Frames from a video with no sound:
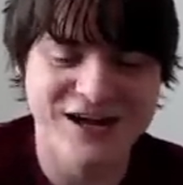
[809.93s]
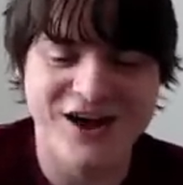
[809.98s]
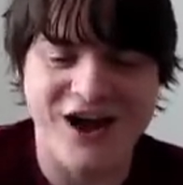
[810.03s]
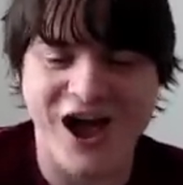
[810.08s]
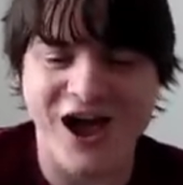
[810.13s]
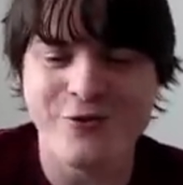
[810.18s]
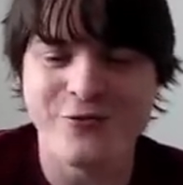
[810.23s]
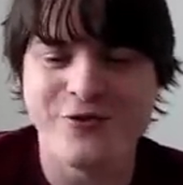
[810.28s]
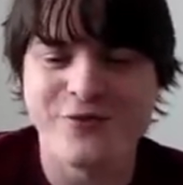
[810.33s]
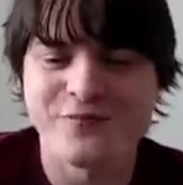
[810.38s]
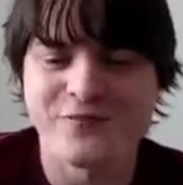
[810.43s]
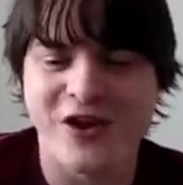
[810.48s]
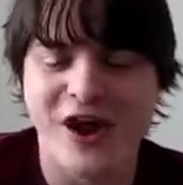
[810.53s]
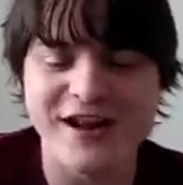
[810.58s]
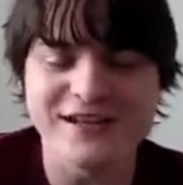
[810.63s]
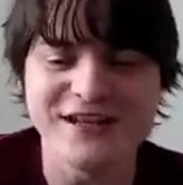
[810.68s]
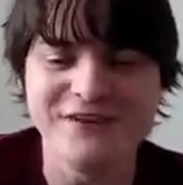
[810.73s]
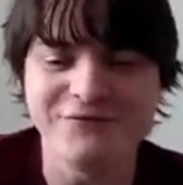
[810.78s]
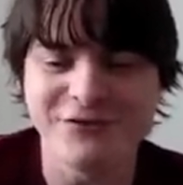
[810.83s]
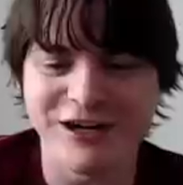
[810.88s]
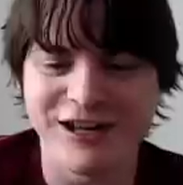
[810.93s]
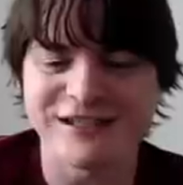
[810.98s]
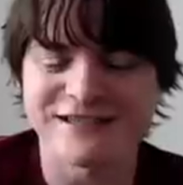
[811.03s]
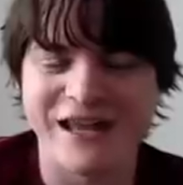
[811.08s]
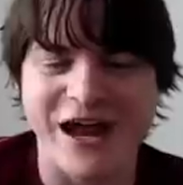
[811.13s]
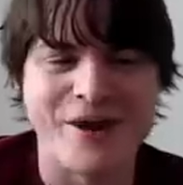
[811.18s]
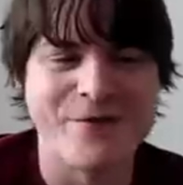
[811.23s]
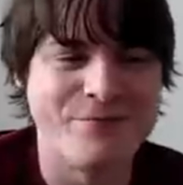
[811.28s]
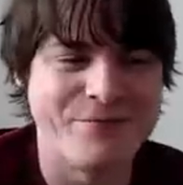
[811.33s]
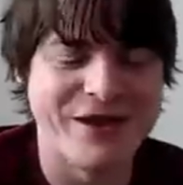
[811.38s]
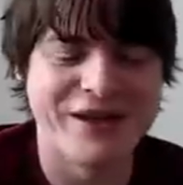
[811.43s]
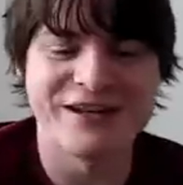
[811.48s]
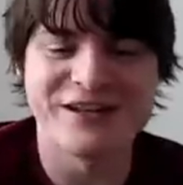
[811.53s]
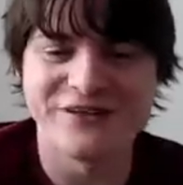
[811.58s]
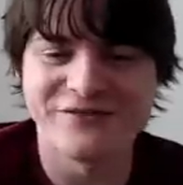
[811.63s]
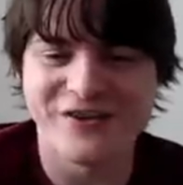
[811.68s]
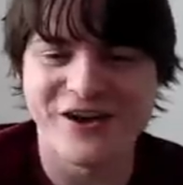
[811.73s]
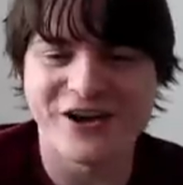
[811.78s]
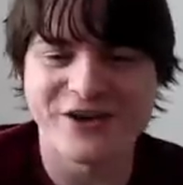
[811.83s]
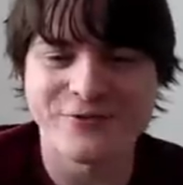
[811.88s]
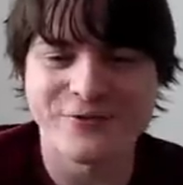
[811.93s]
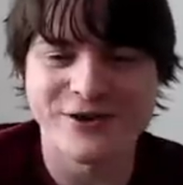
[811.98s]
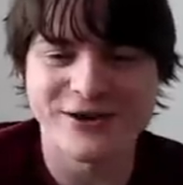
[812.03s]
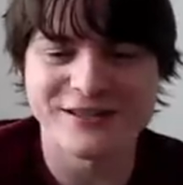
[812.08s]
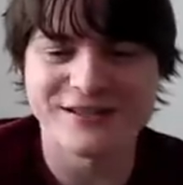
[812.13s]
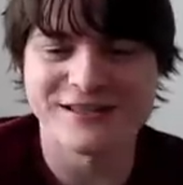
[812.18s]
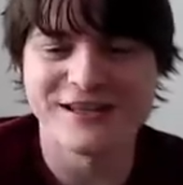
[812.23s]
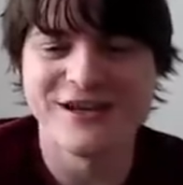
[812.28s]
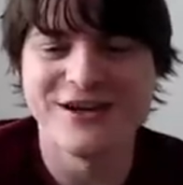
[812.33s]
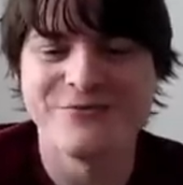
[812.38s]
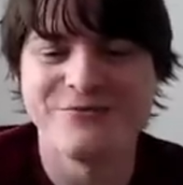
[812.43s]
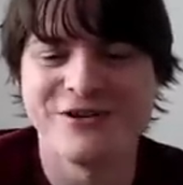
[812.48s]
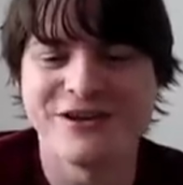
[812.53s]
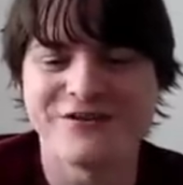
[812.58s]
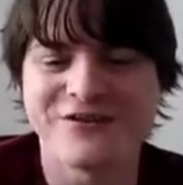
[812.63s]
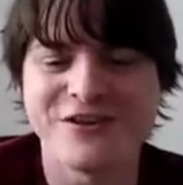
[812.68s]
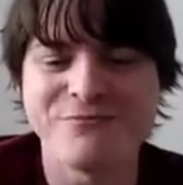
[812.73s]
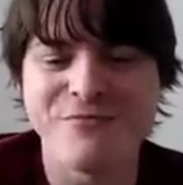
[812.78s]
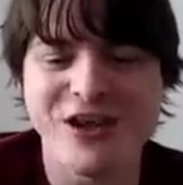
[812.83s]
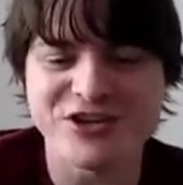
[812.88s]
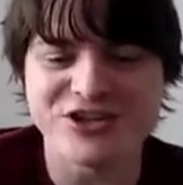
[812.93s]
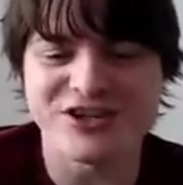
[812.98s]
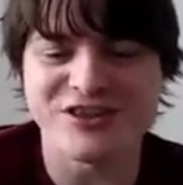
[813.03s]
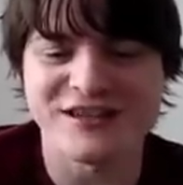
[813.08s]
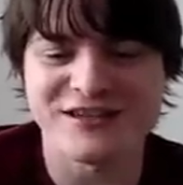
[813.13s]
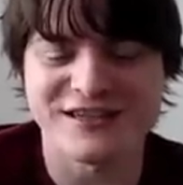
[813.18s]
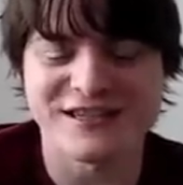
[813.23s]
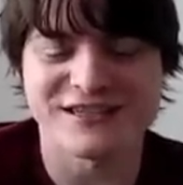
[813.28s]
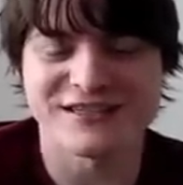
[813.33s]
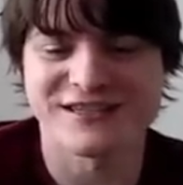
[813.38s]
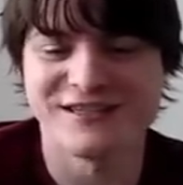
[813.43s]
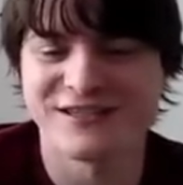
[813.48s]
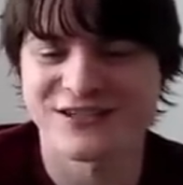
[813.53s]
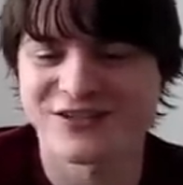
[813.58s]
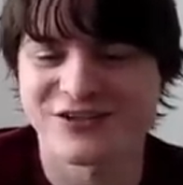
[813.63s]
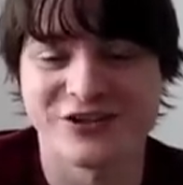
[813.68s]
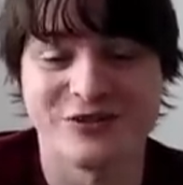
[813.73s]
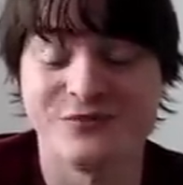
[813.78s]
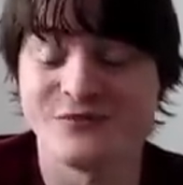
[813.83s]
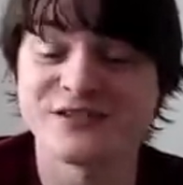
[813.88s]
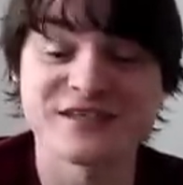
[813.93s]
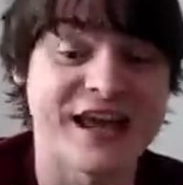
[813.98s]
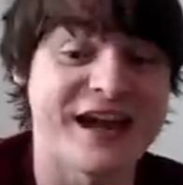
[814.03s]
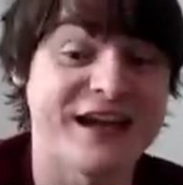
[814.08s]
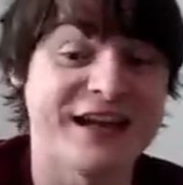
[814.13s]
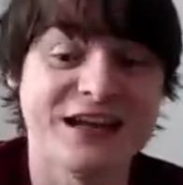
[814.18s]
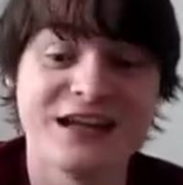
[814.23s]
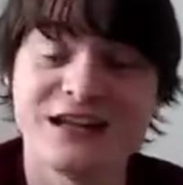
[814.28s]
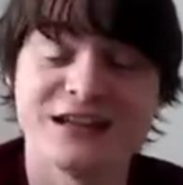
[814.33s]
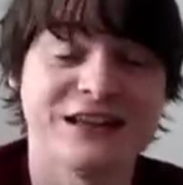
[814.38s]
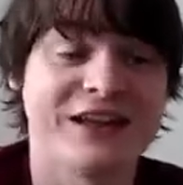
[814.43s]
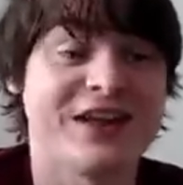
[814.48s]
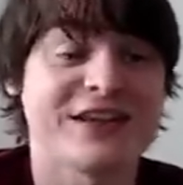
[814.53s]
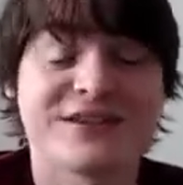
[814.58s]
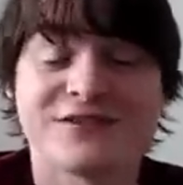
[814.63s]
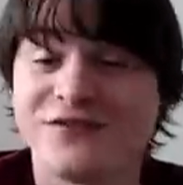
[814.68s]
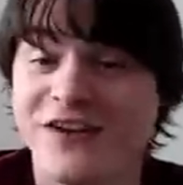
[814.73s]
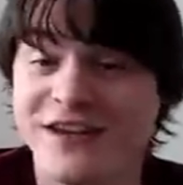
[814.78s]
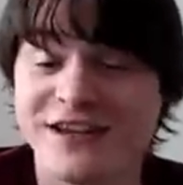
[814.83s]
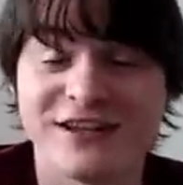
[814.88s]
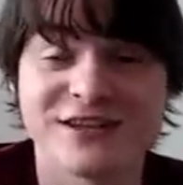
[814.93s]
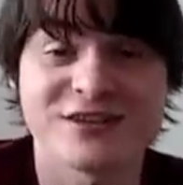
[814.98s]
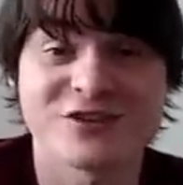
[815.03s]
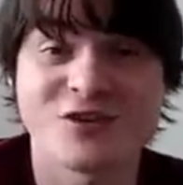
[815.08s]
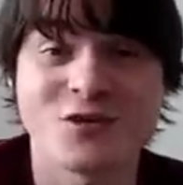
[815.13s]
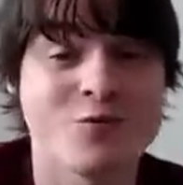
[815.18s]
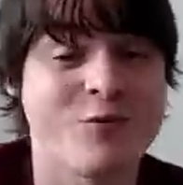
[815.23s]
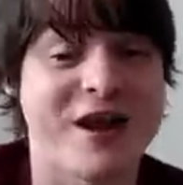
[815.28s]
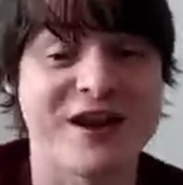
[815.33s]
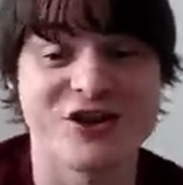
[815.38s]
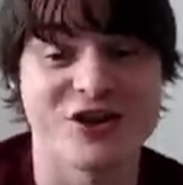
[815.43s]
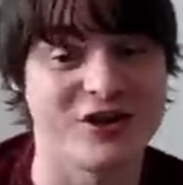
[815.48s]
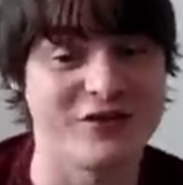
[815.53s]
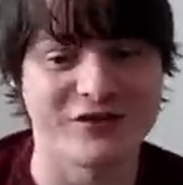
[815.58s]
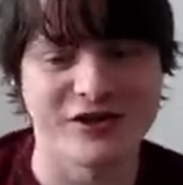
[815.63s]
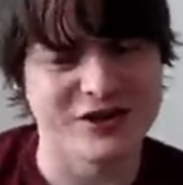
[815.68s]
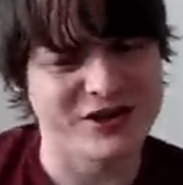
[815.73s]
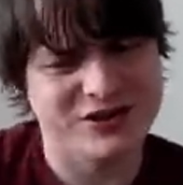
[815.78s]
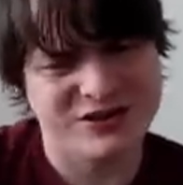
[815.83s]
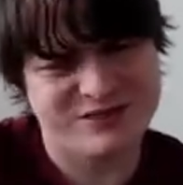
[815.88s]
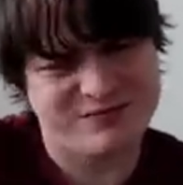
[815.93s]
I didn't realize how big Nevada was, but if you measure the distance from, say, Las Vegas to Wendover,